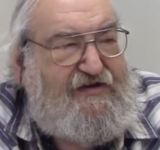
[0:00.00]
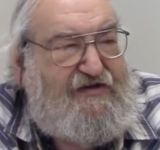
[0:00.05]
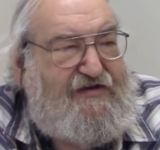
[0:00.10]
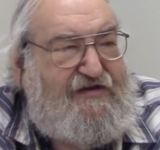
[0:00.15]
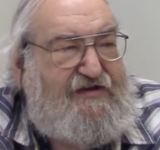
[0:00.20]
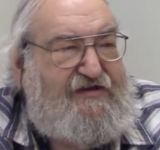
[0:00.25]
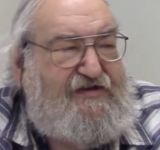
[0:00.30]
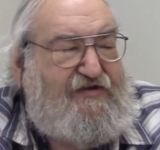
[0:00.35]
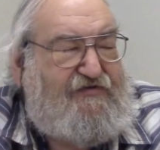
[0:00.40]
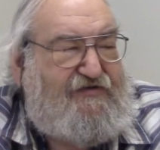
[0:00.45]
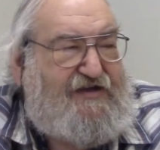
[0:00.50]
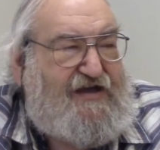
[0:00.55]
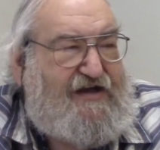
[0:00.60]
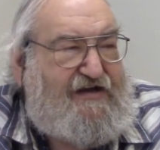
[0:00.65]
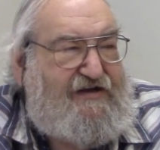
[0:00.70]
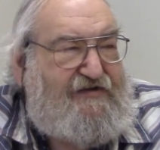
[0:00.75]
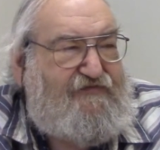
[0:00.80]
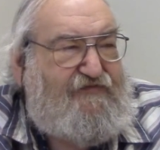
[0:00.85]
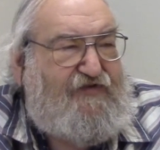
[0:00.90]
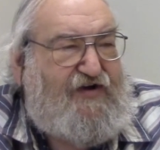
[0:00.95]

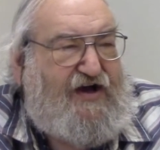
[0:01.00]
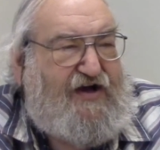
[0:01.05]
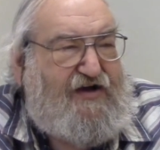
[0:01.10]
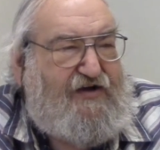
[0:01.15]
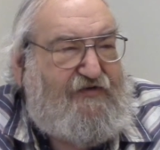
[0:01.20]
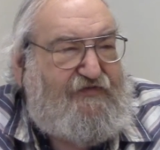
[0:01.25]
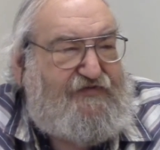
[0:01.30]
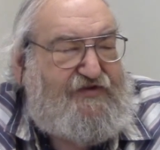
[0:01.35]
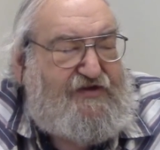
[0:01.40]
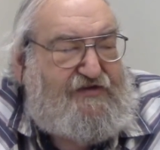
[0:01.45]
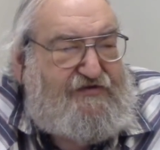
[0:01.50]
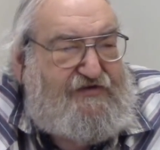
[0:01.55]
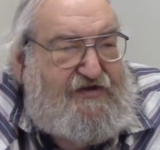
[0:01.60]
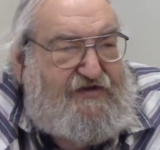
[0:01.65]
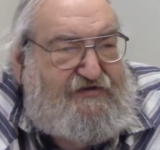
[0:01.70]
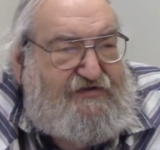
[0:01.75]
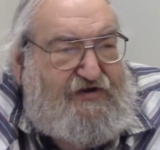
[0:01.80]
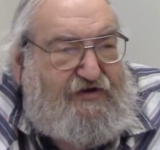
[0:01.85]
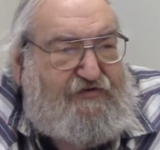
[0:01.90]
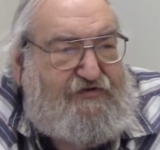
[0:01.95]
get involved
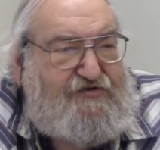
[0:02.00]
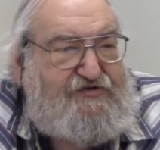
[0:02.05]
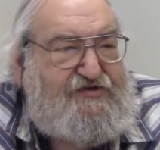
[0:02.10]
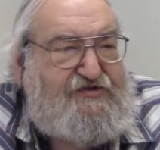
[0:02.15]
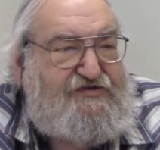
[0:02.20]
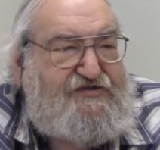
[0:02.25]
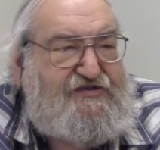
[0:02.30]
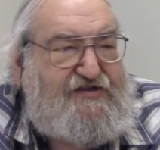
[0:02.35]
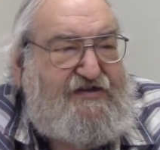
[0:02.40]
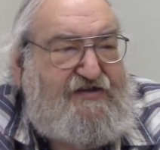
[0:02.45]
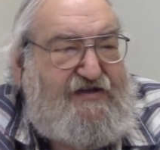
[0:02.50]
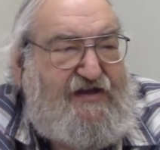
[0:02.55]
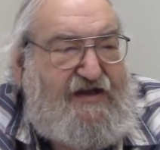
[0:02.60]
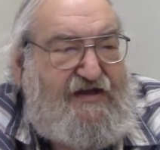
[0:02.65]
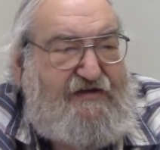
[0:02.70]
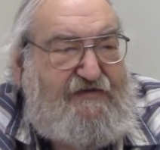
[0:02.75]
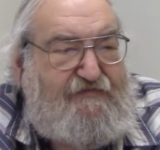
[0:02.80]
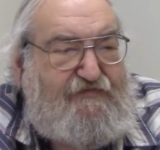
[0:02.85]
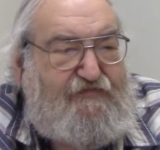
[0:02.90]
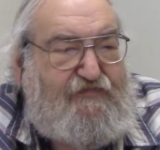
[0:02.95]
and just in
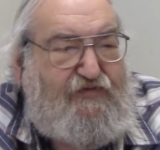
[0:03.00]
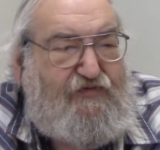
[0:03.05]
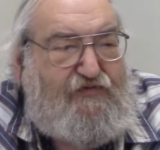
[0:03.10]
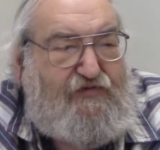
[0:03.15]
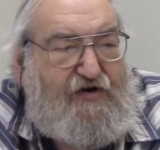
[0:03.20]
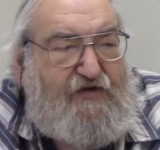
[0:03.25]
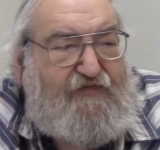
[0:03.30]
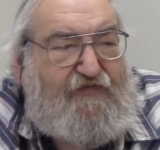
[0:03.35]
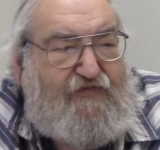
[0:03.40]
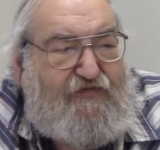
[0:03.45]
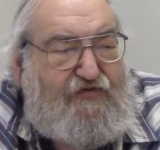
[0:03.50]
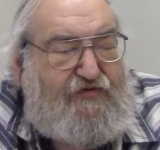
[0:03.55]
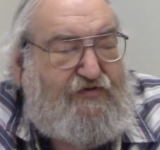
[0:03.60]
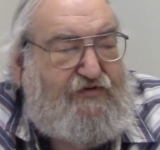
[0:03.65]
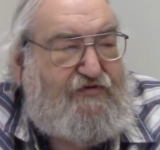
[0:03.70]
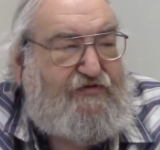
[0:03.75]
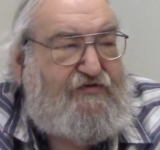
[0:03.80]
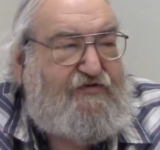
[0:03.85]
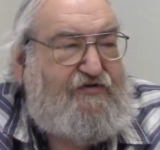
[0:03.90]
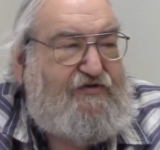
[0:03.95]
a
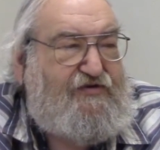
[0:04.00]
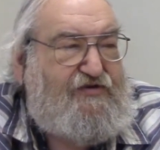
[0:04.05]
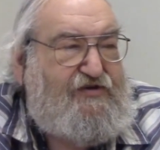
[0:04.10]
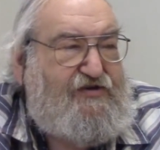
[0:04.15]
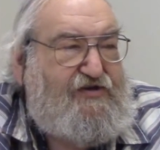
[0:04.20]
peripheral